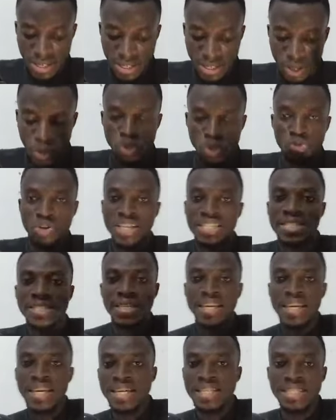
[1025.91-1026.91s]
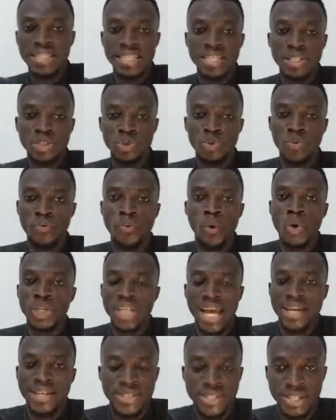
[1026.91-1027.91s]
not translate into vote
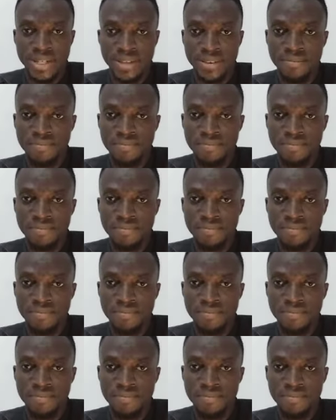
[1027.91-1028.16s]
addition.